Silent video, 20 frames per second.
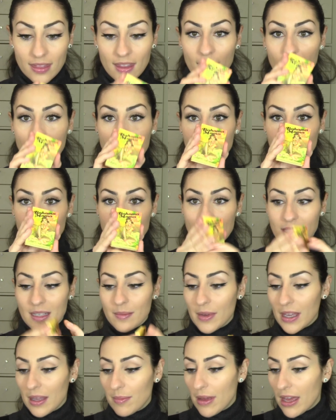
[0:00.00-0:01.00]
Then I'm using
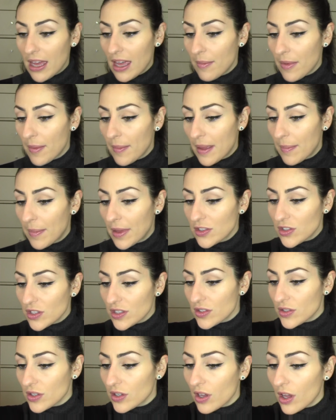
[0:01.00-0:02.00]
my Bahama Mama
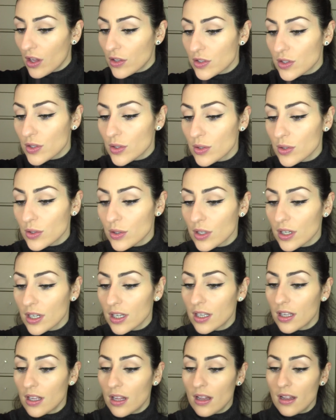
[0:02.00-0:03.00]
just to contour
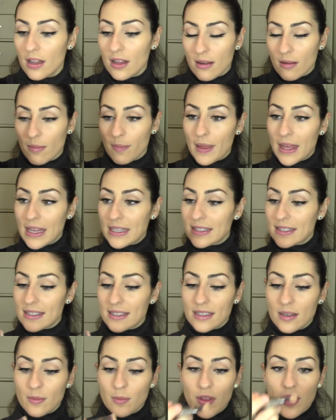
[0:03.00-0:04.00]
a little
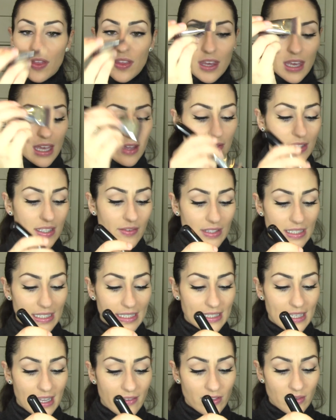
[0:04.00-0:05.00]
bit with the
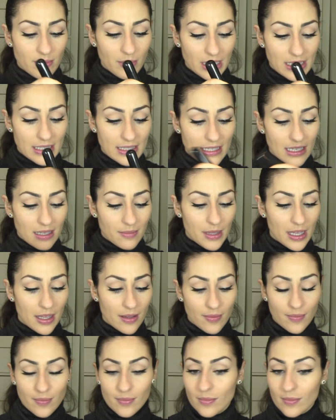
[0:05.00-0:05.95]
F77 by Sigma.